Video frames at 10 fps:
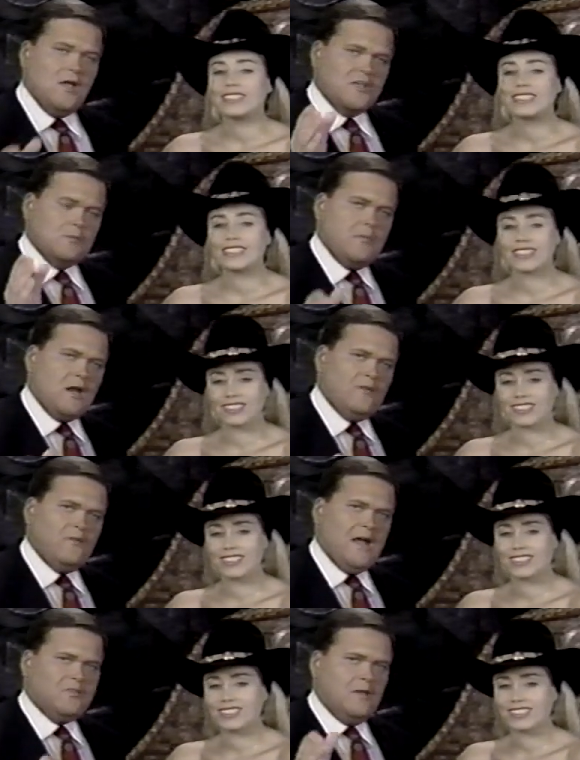Speaker 1: As a matter of
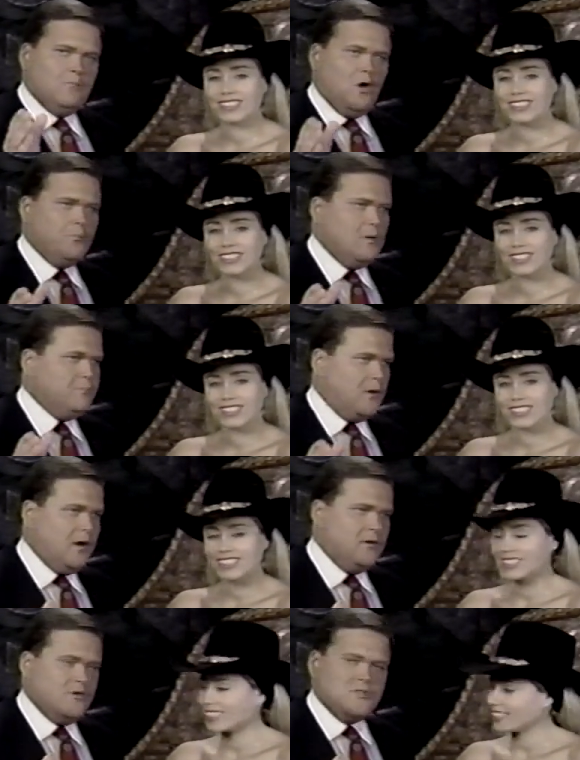fact, they've both been
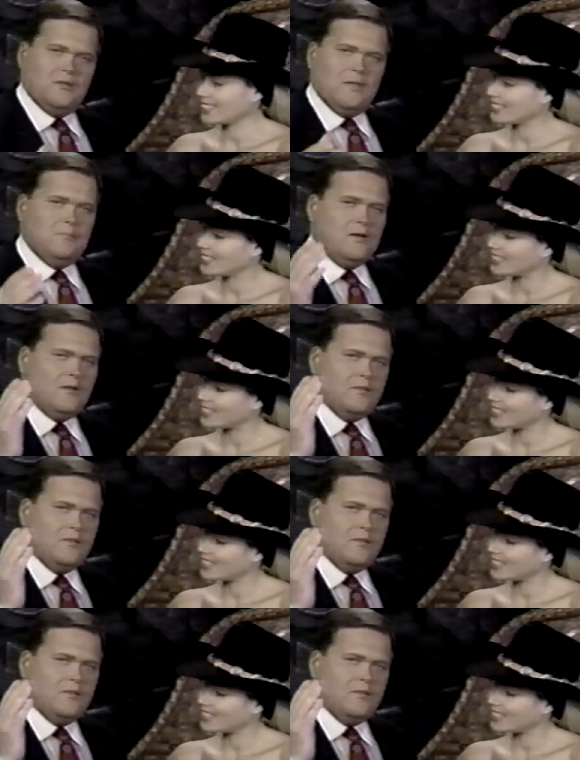partners. Uh, they've been